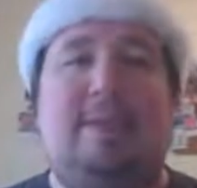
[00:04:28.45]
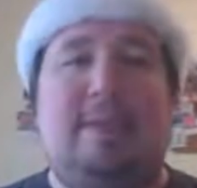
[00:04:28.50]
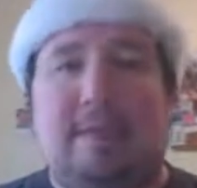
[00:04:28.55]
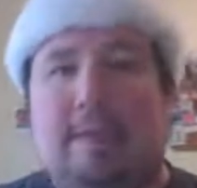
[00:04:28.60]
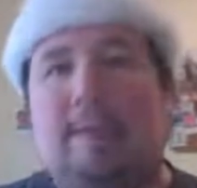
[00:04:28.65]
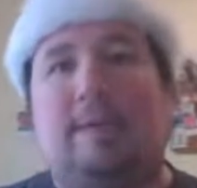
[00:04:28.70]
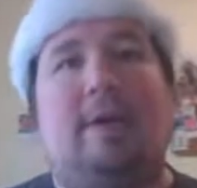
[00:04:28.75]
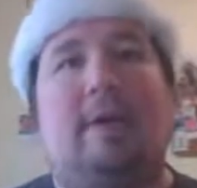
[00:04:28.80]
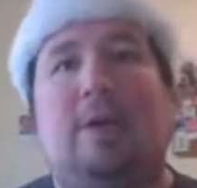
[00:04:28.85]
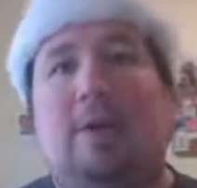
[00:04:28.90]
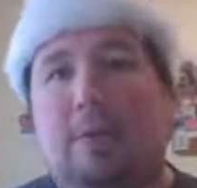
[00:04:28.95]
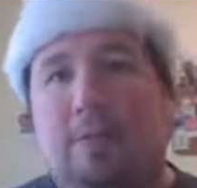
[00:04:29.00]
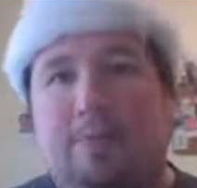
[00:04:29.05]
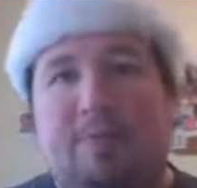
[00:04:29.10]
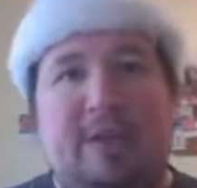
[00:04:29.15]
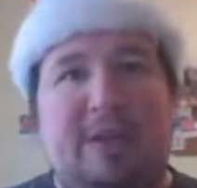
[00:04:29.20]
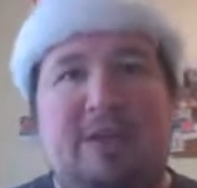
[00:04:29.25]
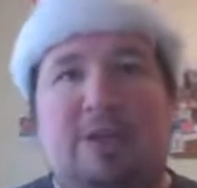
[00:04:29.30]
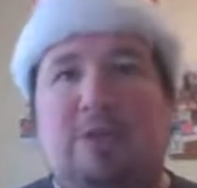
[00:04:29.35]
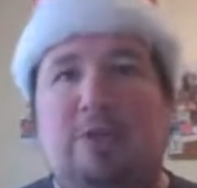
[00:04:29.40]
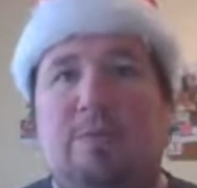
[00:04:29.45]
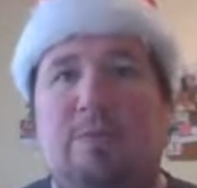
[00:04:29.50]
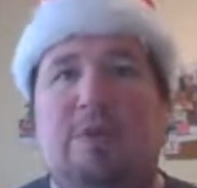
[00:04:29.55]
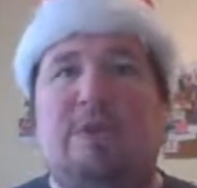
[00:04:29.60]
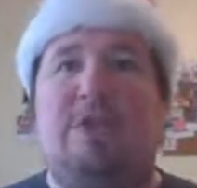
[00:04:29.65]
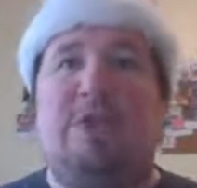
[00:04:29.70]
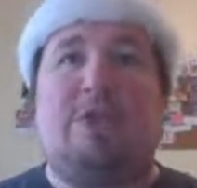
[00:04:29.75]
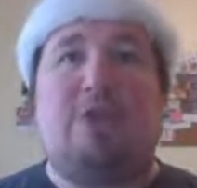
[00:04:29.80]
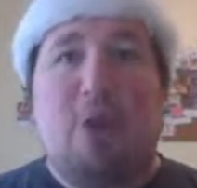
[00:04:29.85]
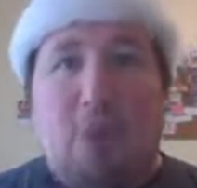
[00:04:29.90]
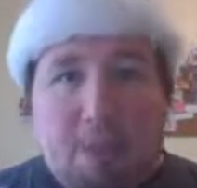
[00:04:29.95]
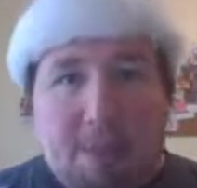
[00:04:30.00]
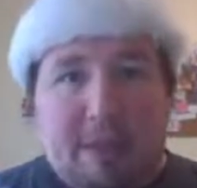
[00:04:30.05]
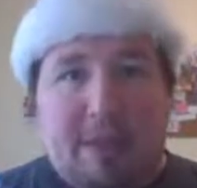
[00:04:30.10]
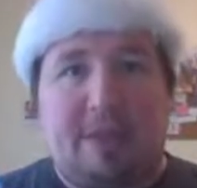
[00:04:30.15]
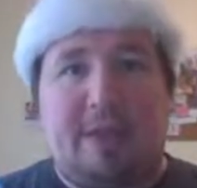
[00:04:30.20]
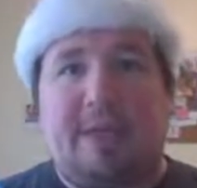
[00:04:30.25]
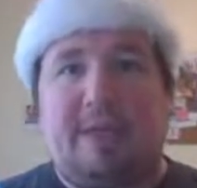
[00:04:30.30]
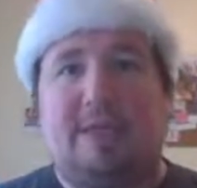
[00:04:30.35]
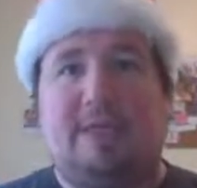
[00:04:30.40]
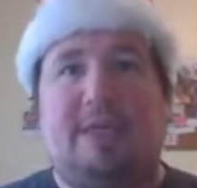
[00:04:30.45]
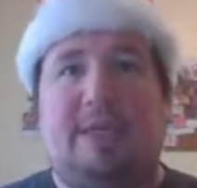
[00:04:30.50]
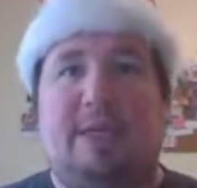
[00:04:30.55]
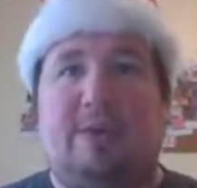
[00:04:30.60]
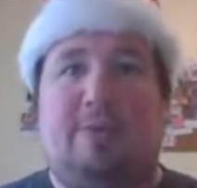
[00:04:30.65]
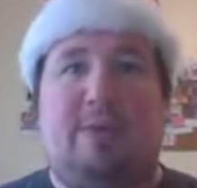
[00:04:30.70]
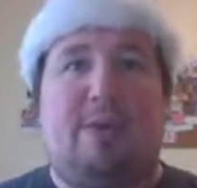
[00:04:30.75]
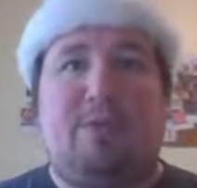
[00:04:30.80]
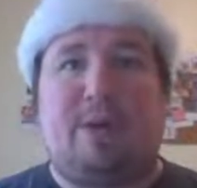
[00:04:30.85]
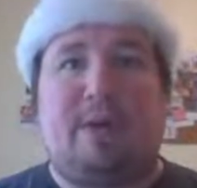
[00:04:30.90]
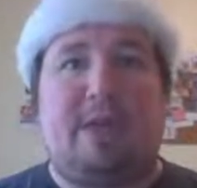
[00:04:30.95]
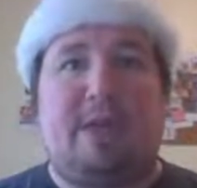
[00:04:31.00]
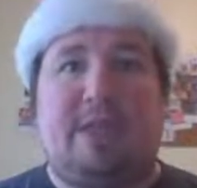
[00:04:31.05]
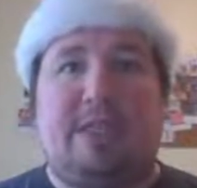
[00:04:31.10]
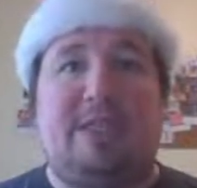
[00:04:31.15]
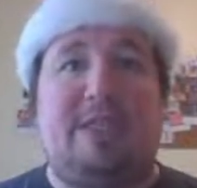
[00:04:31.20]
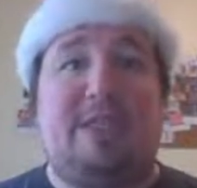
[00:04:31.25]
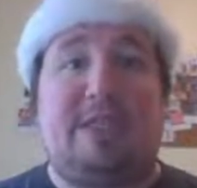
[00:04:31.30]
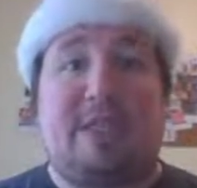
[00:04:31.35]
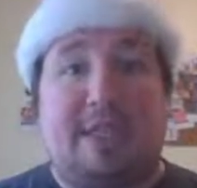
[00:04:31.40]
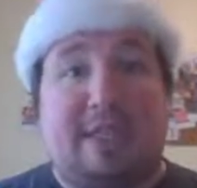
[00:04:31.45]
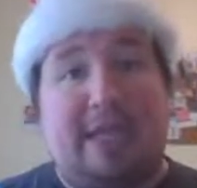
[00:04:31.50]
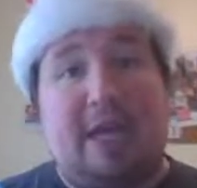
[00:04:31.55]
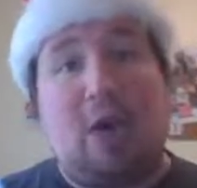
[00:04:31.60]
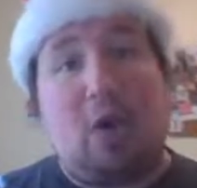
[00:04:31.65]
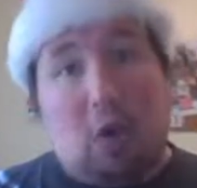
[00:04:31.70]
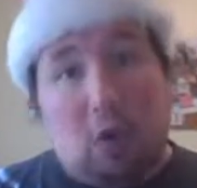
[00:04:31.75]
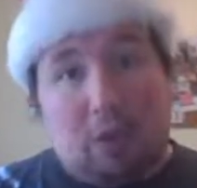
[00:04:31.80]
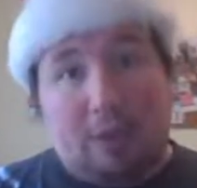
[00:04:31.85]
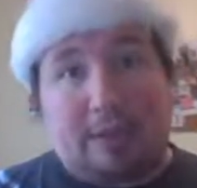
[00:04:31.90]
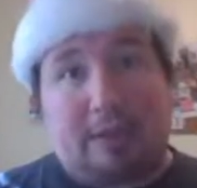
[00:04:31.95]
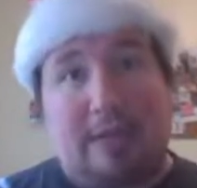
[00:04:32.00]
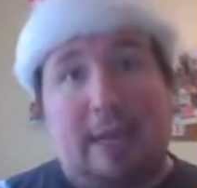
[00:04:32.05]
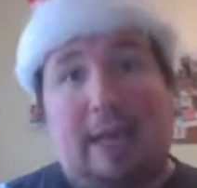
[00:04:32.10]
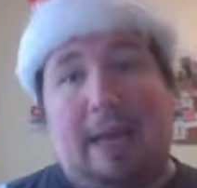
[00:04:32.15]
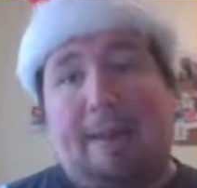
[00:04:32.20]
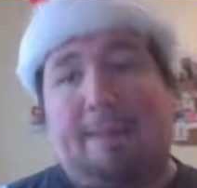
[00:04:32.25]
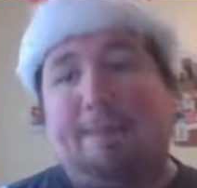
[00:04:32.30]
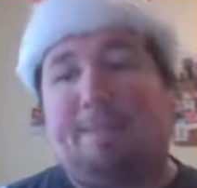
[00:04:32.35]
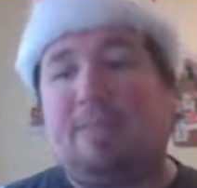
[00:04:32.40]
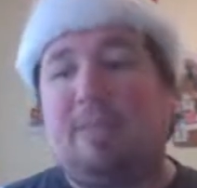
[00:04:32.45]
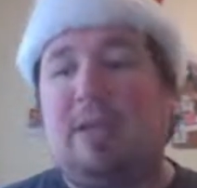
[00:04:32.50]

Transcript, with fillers: You know, they do a bunch of dopey things to get around regulations like that all the time.